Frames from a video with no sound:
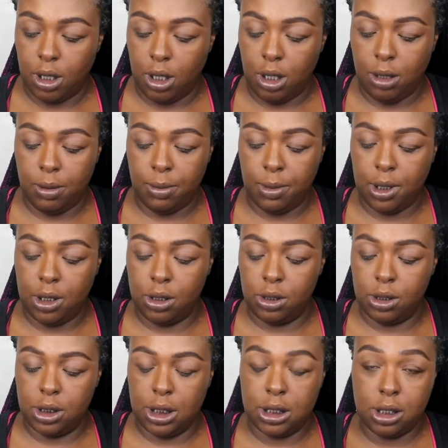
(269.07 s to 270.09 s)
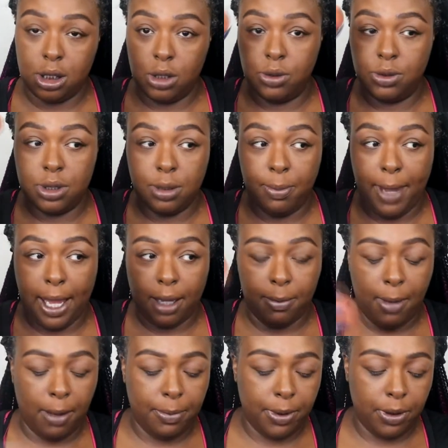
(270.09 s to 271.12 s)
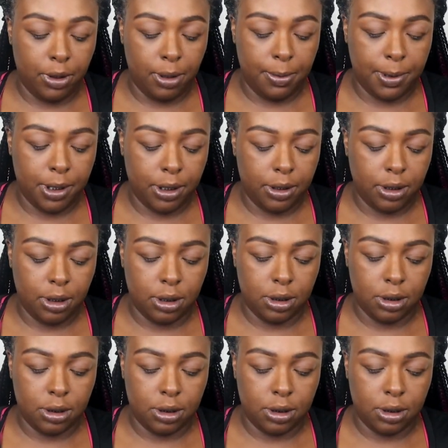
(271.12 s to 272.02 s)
And I'm gonna just use the back of my beauty blender,